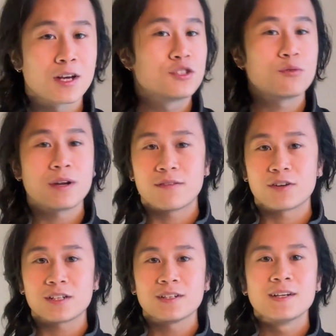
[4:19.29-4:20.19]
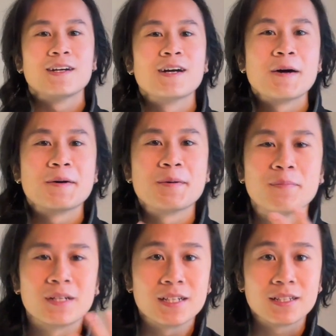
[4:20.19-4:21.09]
do whatever,
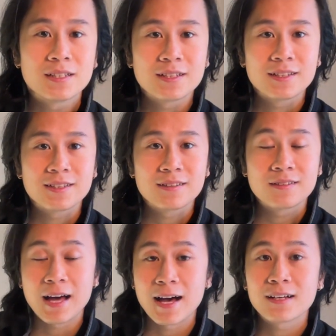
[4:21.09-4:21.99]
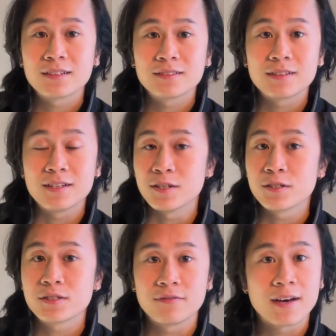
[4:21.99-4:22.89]
but that
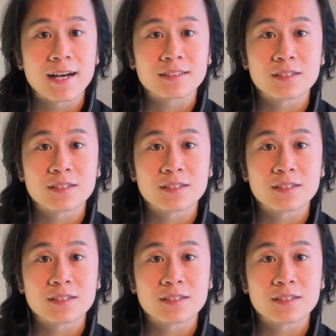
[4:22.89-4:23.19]
is the fact.